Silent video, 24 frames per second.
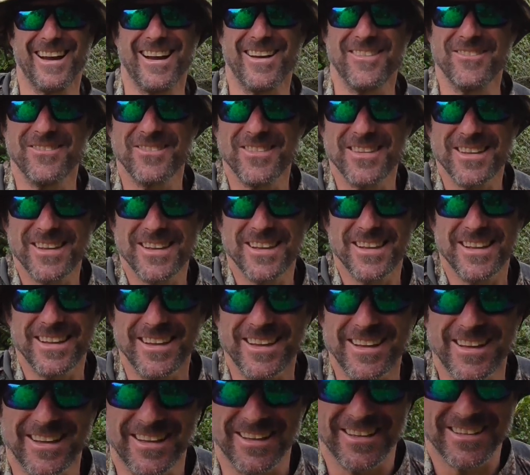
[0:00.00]
um,
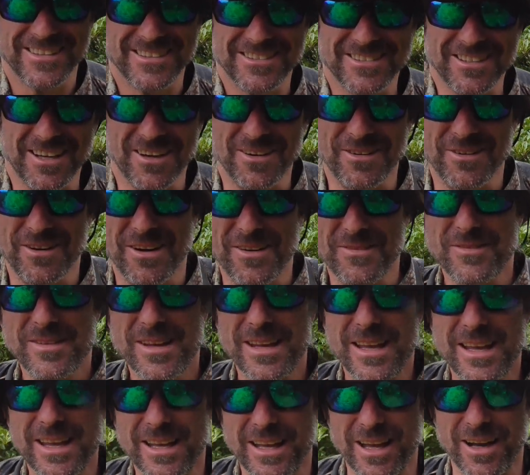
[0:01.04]
yeah, so um,
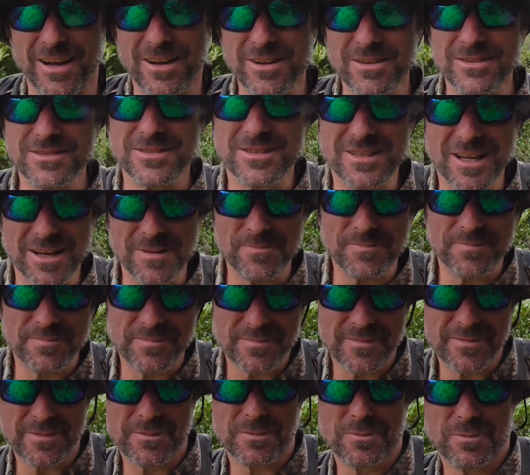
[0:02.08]
here goes. Um,
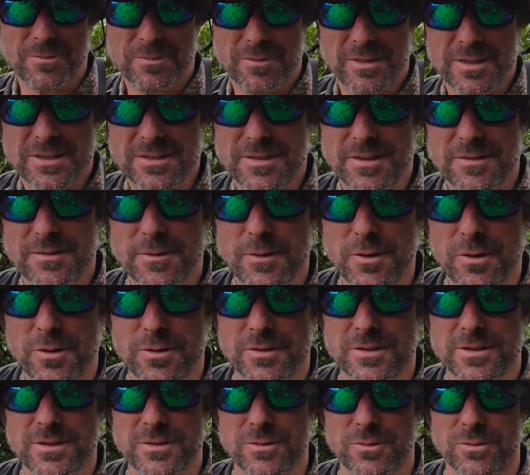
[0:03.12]
it's a
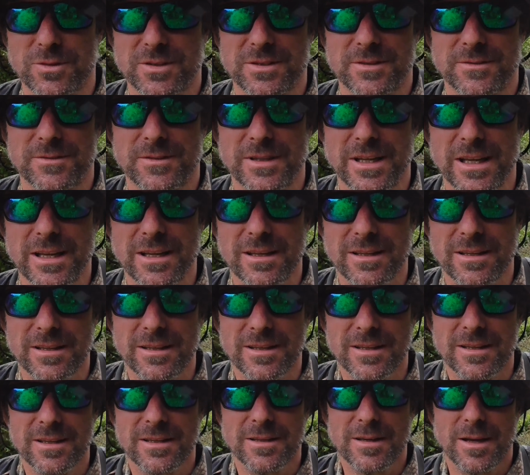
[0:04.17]
food source of deer,
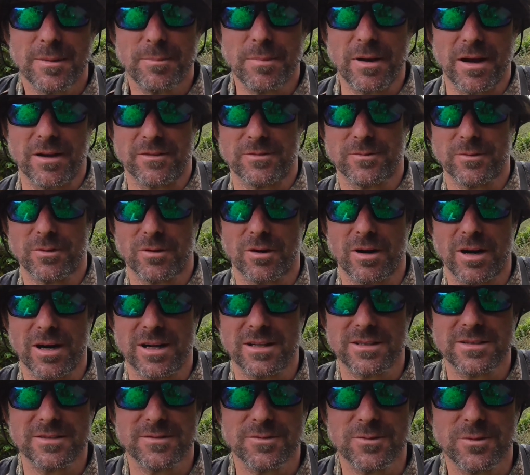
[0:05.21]
apart from
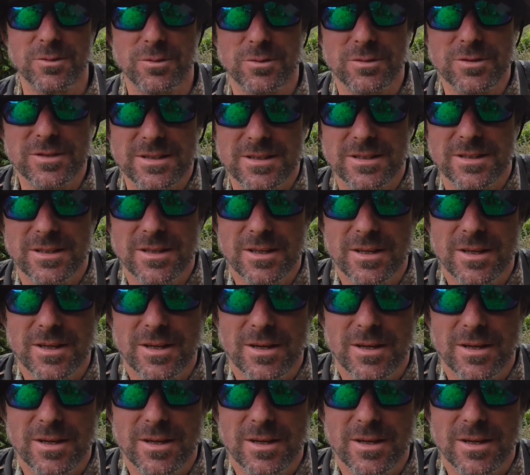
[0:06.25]
grass, of course.